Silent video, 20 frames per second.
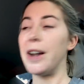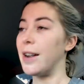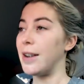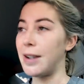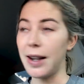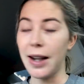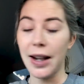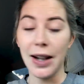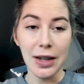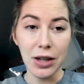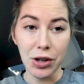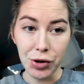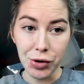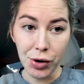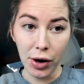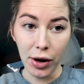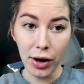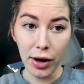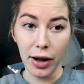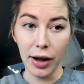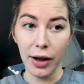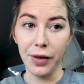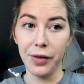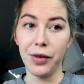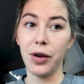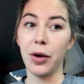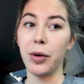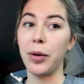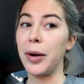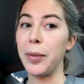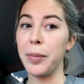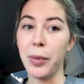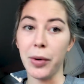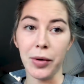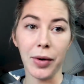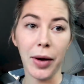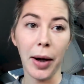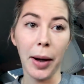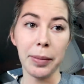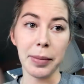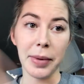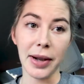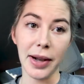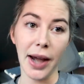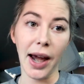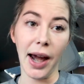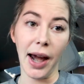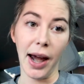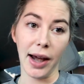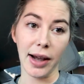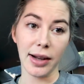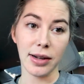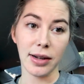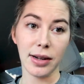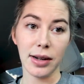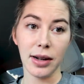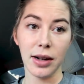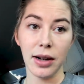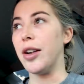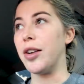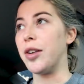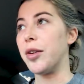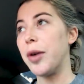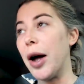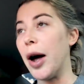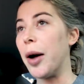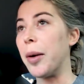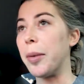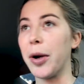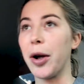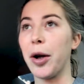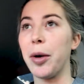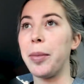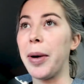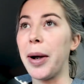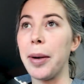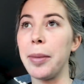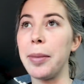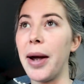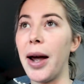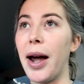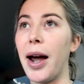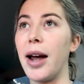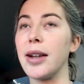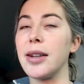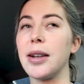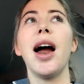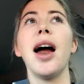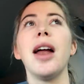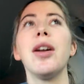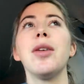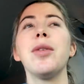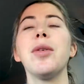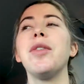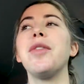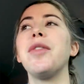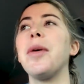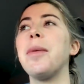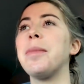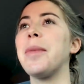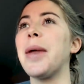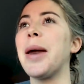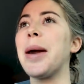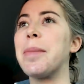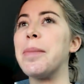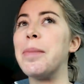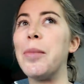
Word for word: He doesn't think it's strong enough, so he prescribed me Yaz. So now I'm gonna go pick up Yaz. I don't know if I'm like